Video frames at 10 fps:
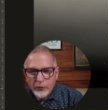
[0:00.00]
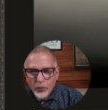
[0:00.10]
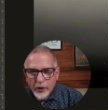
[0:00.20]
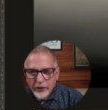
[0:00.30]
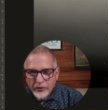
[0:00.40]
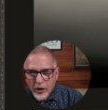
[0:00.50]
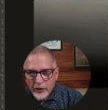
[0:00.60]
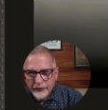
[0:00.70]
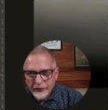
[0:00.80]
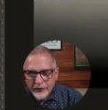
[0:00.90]
And what it
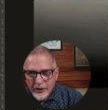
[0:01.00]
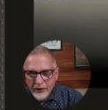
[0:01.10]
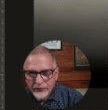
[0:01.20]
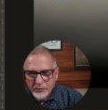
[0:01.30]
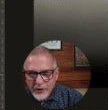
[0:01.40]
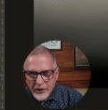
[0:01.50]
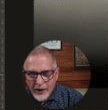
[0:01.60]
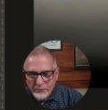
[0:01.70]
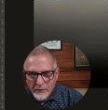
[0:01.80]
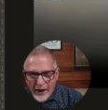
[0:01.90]
does is it gives me
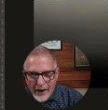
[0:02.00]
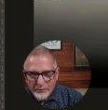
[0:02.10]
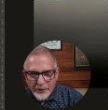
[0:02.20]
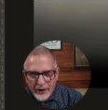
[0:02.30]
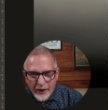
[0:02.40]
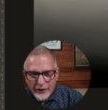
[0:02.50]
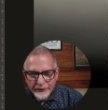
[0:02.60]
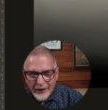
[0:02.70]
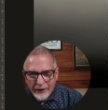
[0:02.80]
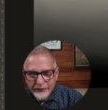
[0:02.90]
that map
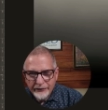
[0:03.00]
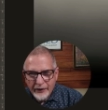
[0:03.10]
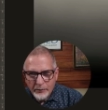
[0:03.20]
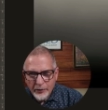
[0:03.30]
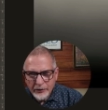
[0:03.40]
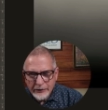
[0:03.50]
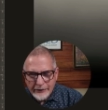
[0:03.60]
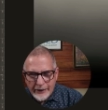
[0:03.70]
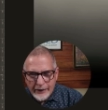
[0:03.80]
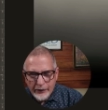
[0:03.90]
as a separate
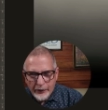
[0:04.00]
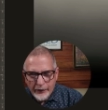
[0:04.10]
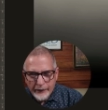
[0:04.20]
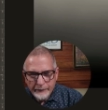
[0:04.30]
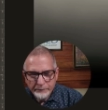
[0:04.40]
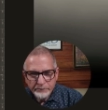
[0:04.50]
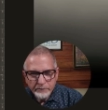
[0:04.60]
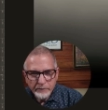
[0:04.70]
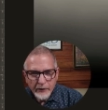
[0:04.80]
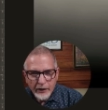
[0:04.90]
layer
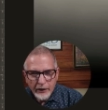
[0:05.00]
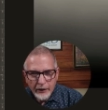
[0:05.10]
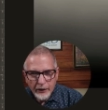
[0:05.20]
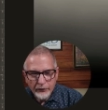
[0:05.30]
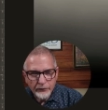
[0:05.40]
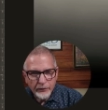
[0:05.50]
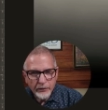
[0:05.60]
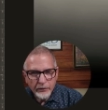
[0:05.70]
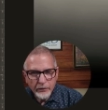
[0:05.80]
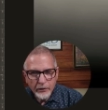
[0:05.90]
in